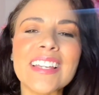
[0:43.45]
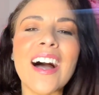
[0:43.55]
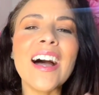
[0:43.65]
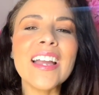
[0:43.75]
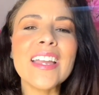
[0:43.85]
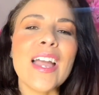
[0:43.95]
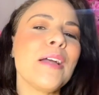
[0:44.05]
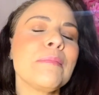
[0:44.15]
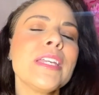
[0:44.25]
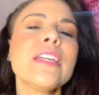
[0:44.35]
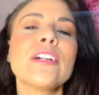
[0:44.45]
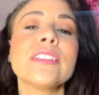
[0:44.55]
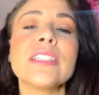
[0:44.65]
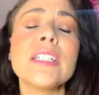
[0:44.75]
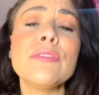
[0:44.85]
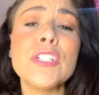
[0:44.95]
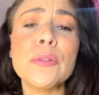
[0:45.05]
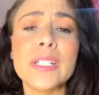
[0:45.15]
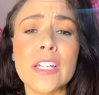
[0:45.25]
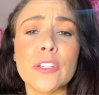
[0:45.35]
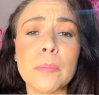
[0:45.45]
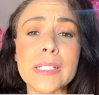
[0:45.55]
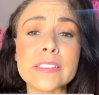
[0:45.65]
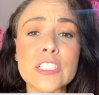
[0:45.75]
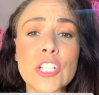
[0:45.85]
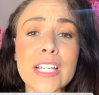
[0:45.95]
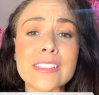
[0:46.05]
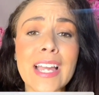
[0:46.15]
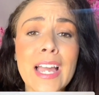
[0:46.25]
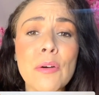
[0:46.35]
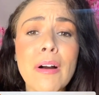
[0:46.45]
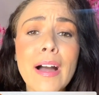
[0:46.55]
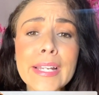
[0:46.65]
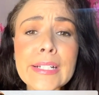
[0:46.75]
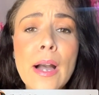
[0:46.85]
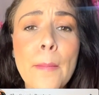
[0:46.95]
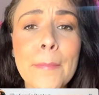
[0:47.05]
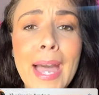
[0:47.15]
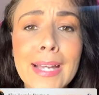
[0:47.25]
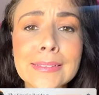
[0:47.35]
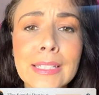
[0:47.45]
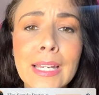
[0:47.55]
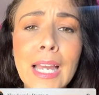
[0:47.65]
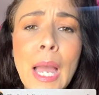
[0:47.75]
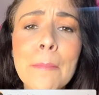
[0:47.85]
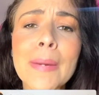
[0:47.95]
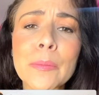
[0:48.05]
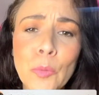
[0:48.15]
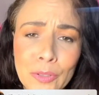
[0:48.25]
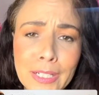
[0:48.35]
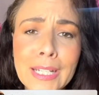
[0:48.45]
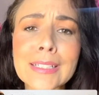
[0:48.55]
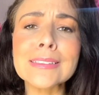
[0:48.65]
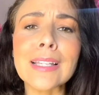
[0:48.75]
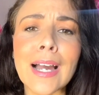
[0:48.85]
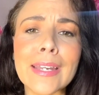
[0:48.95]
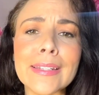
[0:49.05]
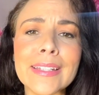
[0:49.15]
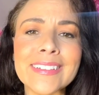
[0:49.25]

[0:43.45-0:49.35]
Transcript: I am here to give you another message as to how I combat my morning anxiety.